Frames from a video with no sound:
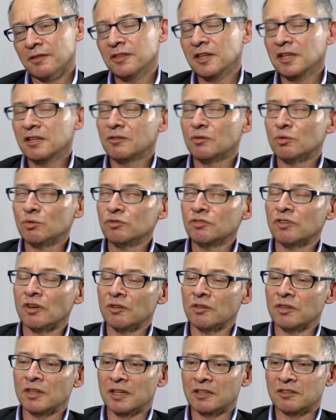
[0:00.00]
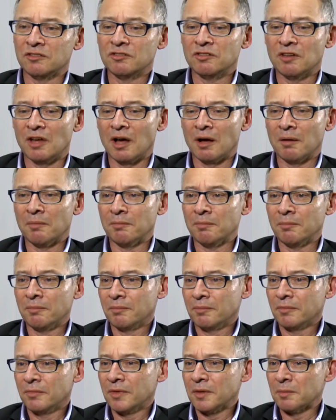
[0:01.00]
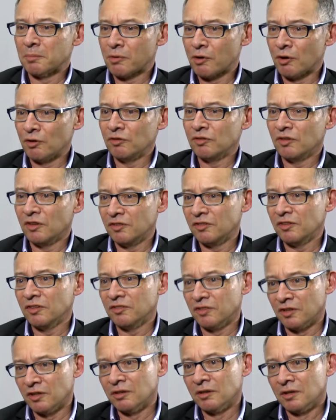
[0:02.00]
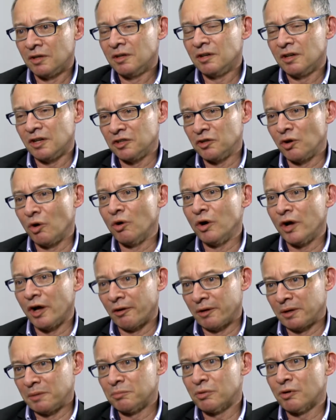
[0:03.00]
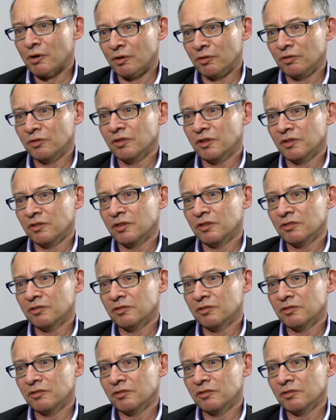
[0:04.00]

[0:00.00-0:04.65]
think also that the process is an ongoing process.